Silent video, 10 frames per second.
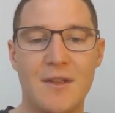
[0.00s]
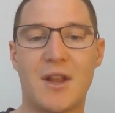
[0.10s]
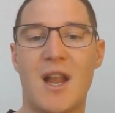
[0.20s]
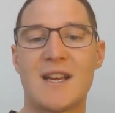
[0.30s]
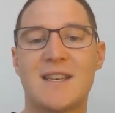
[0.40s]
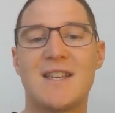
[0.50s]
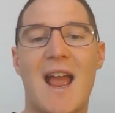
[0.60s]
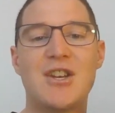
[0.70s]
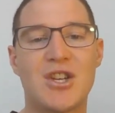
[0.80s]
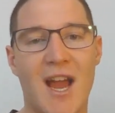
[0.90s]
The last is
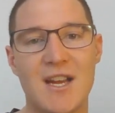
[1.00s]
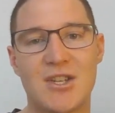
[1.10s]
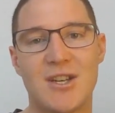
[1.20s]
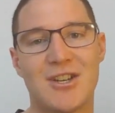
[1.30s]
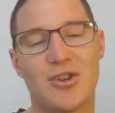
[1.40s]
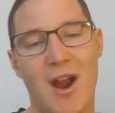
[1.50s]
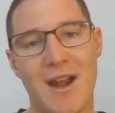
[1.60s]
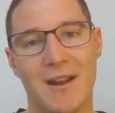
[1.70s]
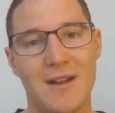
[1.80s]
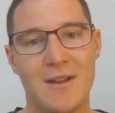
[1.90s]
education and
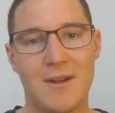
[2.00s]
training.